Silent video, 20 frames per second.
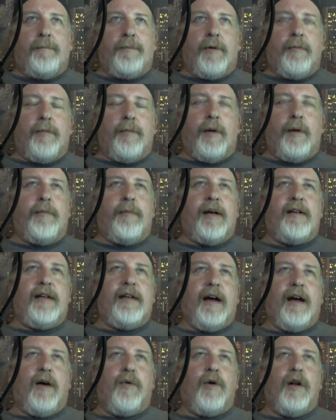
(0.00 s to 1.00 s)
But
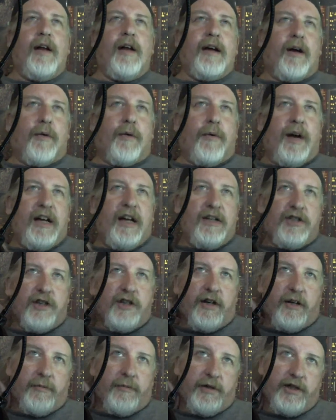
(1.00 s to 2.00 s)
Mgtow, we're like a wrench
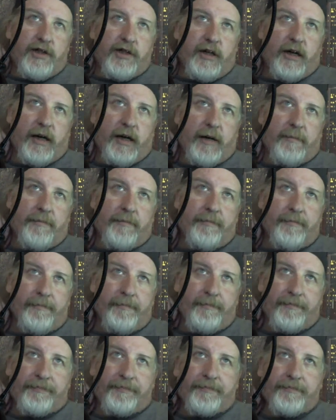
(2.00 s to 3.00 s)
in the machine.
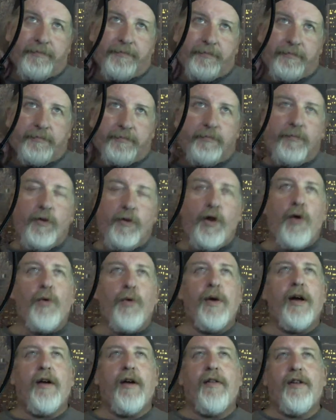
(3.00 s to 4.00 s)

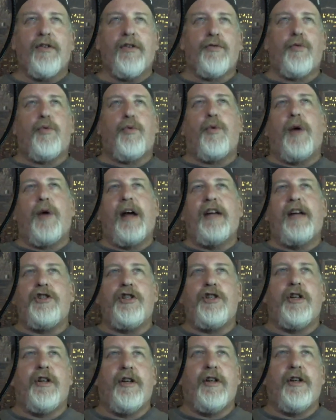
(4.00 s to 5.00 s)
We are this
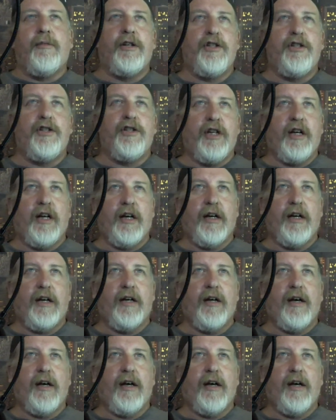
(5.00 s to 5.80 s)
wrench in the machine.